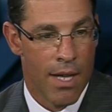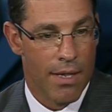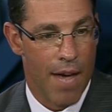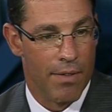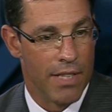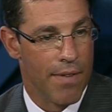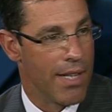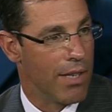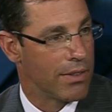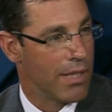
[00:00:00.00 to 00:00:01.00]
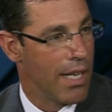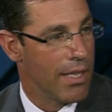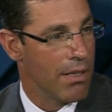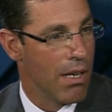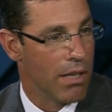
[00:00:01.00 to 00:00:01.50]
They obviously have an
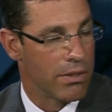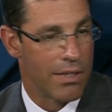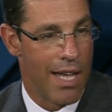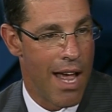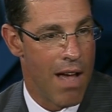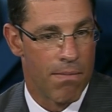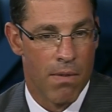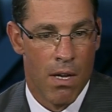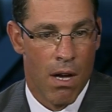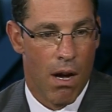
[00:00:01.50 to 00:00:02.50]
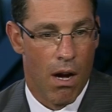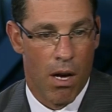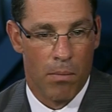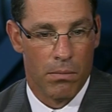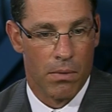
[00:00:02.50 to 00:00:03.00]
outstanding staff,
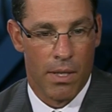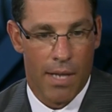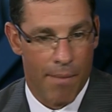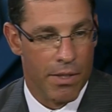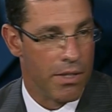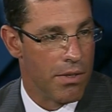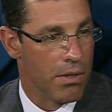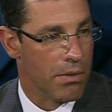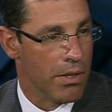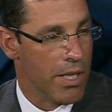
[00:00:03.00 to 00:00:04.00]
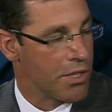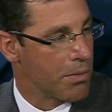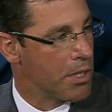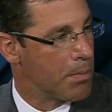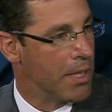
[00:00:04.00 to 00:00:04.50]
and obviously their
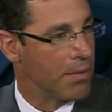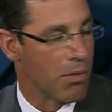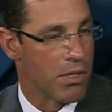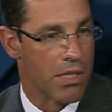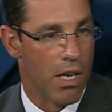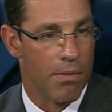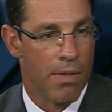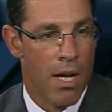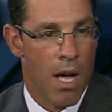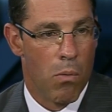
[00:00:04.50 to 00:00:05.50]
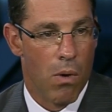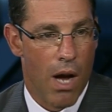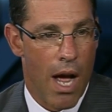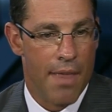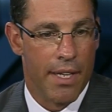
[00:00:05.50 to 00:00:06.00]
history speaks for itself.
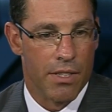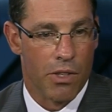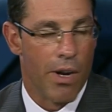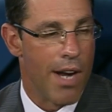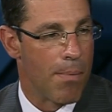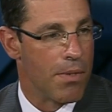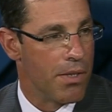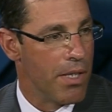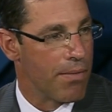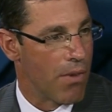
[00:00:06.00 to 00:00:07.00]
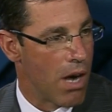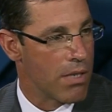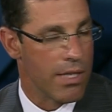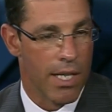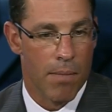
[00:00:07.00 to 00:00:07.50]
I think it's a great opportunity for our
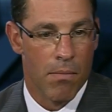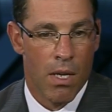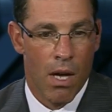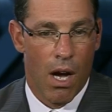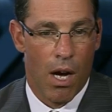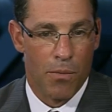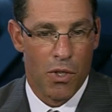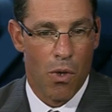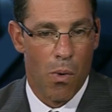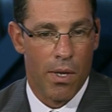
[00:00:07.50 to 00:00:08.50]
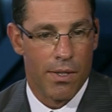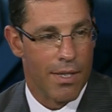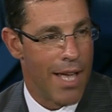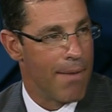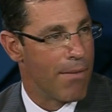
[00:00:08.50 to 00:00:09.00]
team to go into
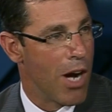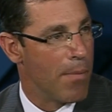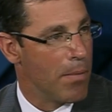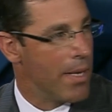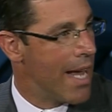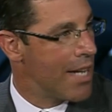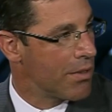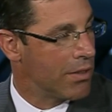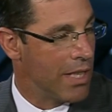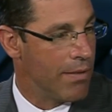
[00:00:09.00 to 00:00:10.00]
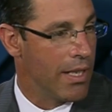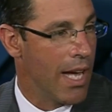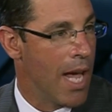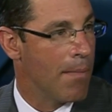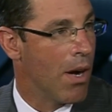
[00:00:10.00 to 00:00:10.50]
that environment. It'll be a national TV
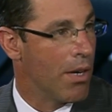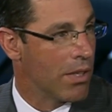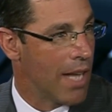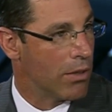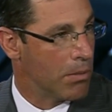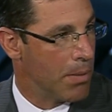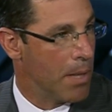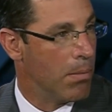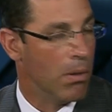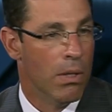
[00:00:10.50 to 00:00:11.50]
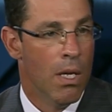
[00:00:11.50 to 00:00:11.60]
game, 100,000 people.